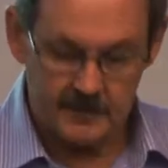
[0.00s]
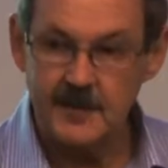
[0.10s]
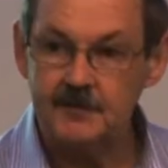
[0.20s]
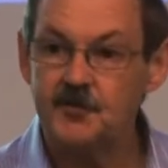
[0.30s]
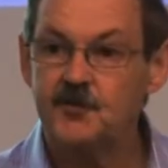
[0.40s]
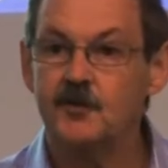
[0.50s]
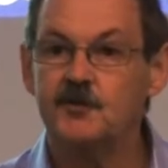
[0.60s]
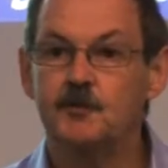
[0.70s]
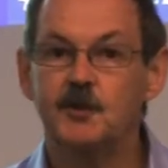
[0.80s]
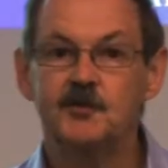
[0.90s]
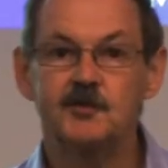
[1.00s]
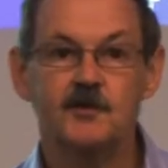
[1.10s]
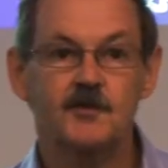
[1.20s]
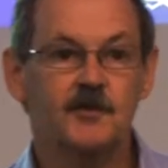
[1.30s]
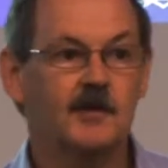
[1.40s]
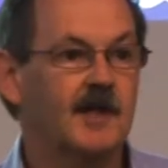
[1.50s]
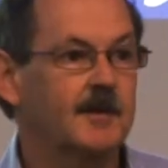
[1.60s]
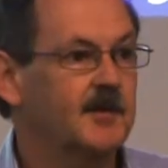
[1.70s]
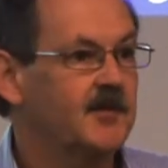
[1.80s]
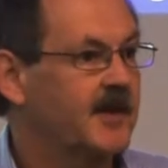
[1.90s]
David's contributions to
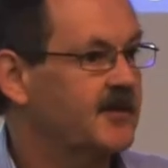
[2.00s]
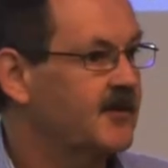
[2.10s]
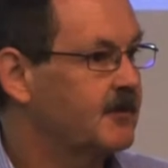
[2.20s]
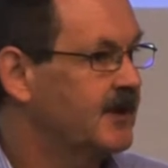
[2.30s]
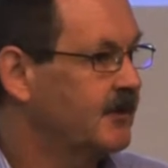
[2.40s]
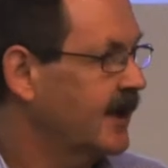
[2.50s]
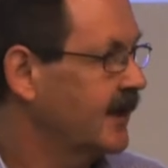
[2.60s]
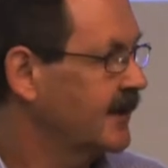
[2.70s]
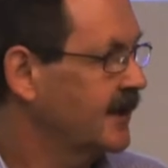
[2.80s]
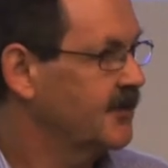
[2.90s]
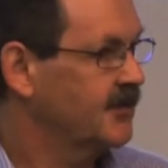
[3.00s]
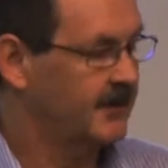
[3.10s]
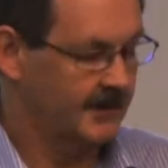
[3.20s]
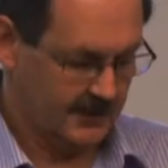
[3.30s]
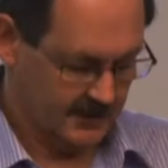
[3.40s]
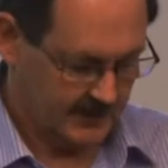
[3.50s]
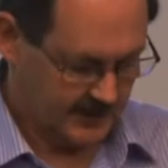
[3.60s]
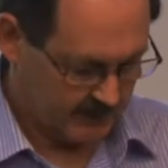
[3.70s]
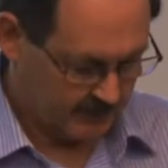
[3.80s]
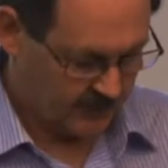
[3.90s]
climate science have been recognised in, in a
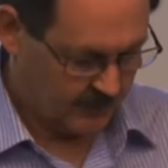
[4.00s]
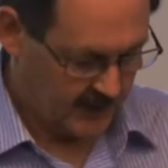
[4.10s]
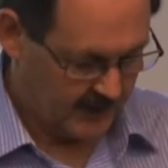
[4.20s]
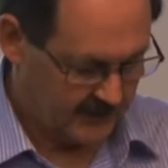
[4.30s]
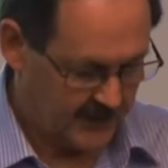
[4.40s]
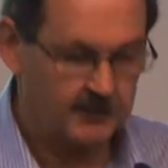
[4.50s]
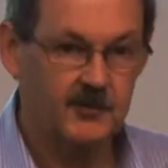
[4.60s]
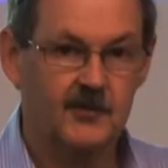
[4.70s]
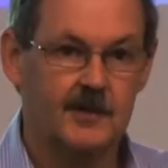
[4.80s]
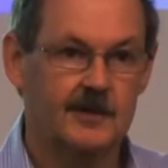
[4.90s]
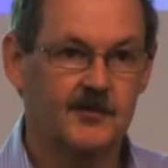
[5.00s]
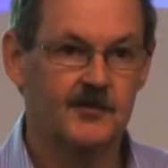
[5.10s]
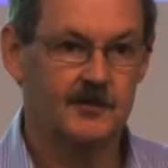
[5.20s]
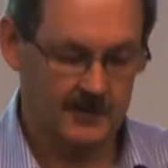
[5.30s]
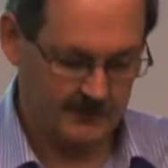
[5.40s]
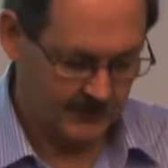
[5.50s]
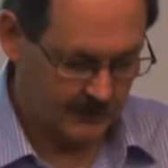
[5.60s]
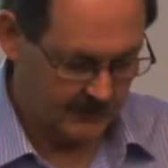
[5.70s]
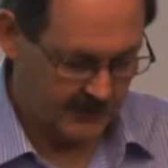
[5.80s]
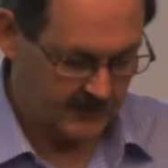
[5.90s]
number of ways, and I'm just going to list a, a
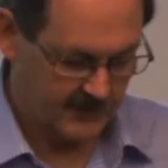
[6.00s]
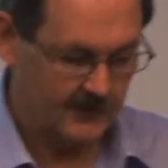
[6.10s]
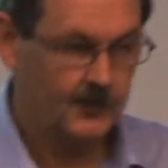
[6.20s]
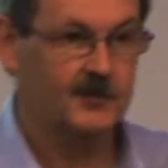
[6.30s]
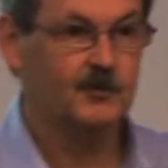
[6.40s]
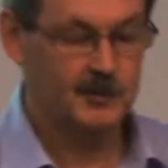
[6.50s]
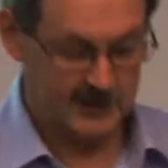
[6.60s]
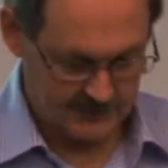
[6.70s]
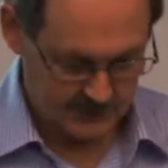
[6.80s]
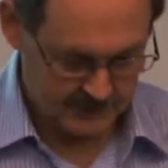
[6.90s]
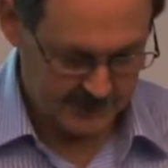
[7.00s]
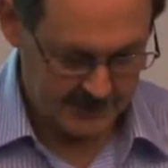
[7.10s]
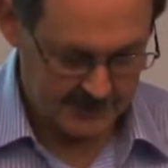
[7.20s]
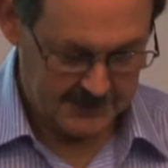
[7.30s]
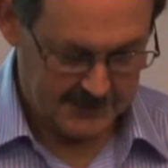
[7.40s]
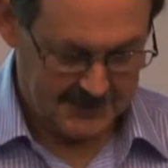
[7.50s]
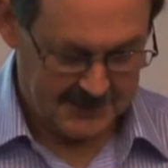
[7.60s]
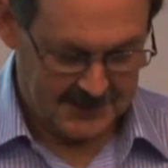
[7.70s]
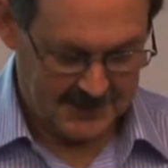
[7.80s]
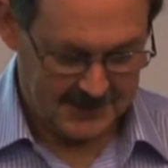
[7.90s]
few of these, otherwise we'll be here all day.
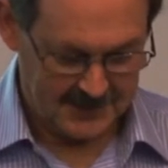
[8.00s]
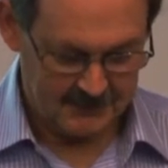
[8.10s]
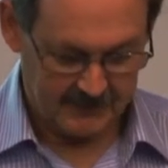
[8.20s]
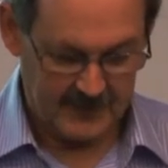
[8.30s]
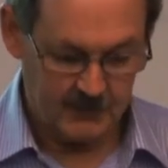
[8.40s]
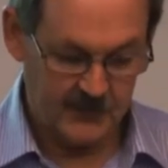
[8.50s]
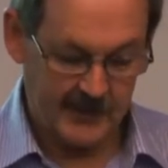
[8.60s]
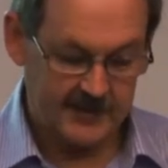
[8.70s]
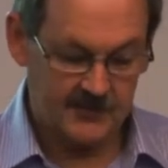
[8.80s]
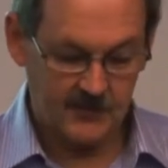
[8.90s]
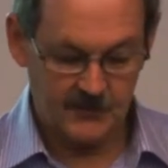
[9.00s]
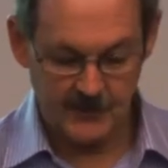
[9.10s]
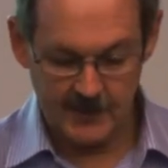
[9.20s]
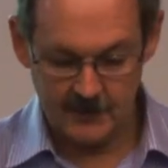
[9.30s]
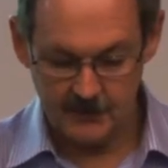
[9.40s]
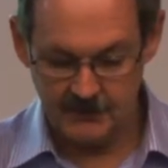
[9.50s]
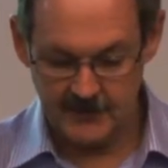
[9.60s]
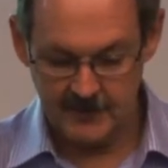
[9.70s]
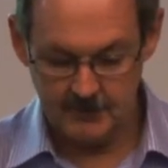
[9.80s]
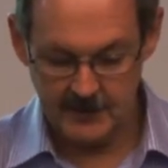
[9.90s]
Um, he was elected as Fellow of
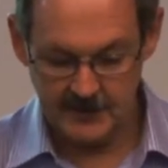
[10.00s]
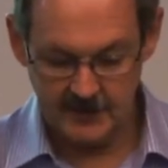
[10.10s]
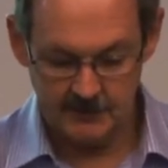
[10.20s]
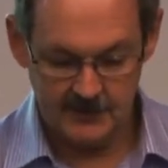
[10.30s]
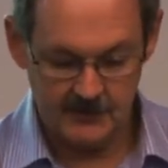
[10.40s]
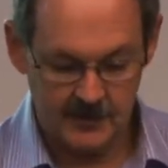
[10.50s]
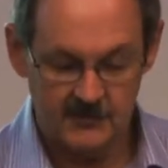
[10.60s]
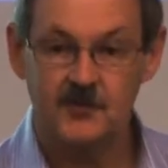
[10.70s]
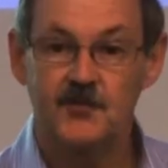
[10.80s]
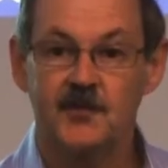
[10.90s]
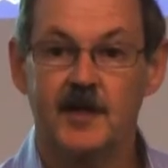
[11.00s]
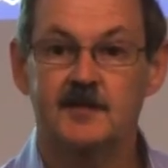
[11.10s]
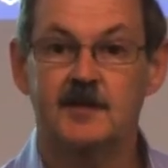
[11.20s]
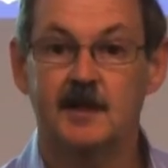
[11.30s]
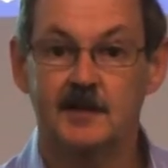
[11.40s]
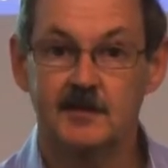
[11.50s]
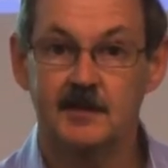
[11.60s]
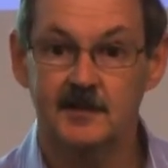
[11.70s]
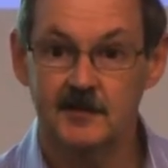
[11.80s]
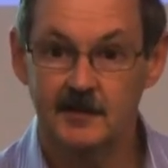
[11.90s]
the American Meteorological Society in nineteen
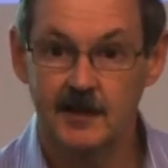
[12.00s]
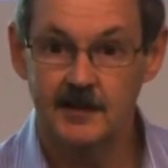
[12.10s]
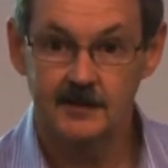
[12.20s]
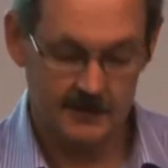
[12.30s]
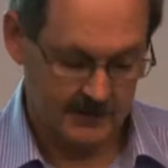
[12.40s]
ninety-nine,